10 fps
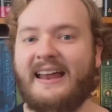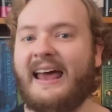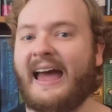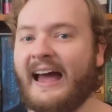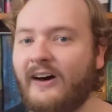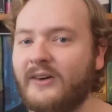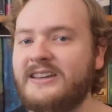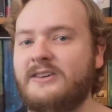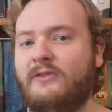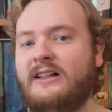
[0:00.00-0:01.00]
and how
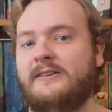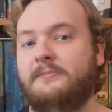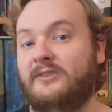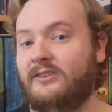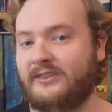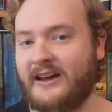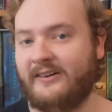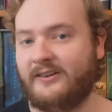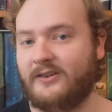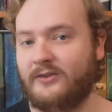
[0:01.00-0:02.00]
he develops his
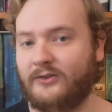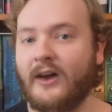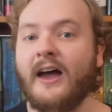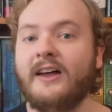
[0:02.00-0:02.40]
characters.